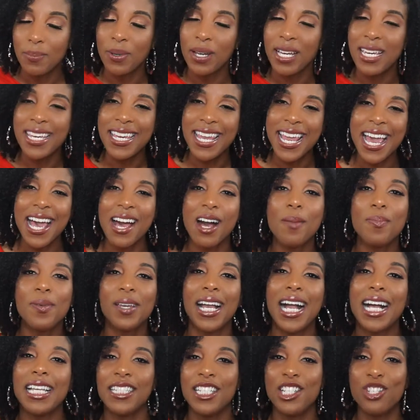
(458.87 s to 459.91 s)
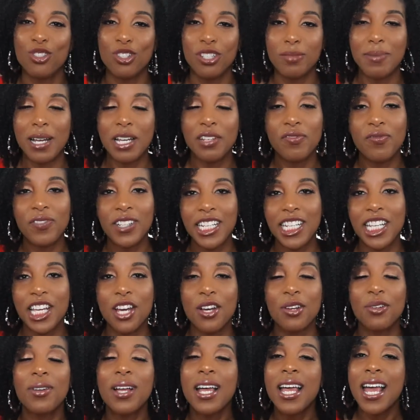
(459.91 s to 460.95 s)
But yeah, I hope you guys enjoyed my
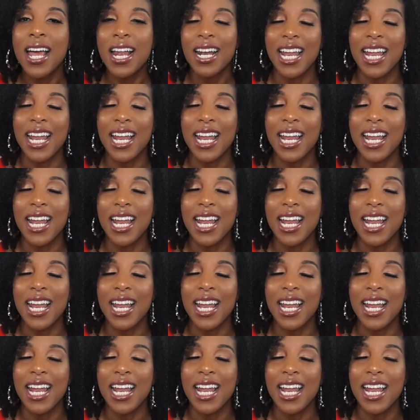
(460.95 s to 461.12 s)
video.